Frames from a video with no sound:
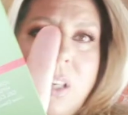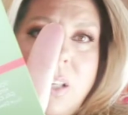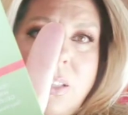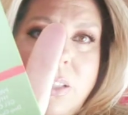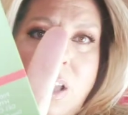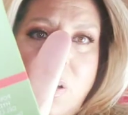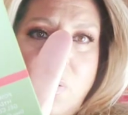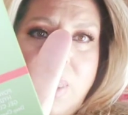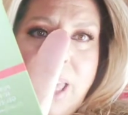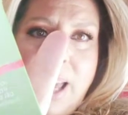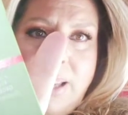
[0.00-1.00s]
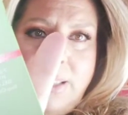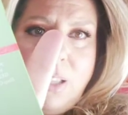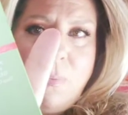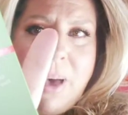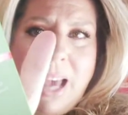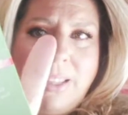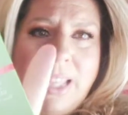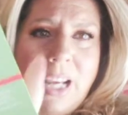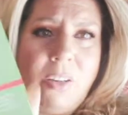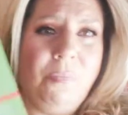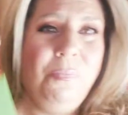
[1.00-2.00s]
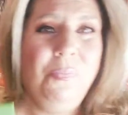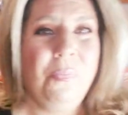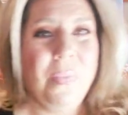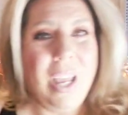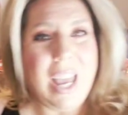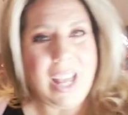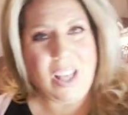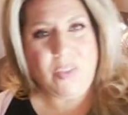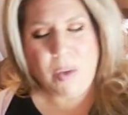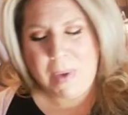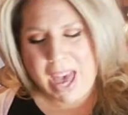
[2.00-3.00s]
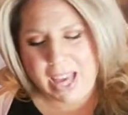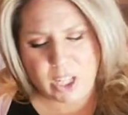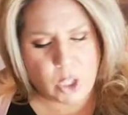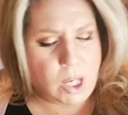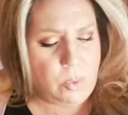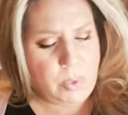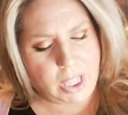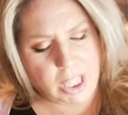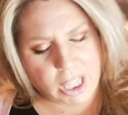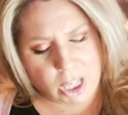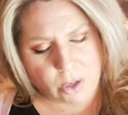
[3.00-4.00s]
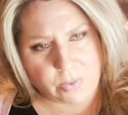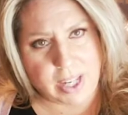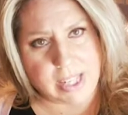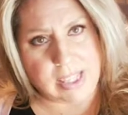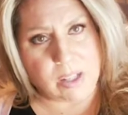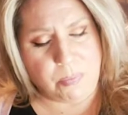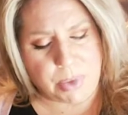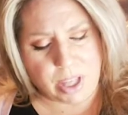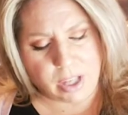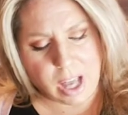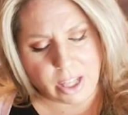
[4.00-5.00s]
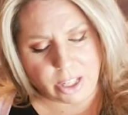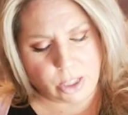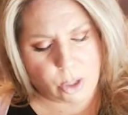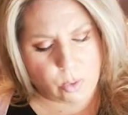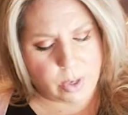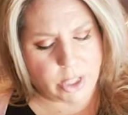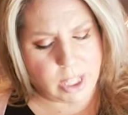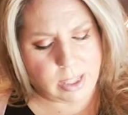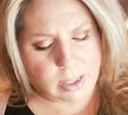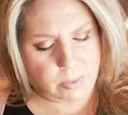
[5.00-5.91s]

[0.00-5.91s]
So that is the box there. I love the packaging, really cute, very simple. Colors are gorgeous.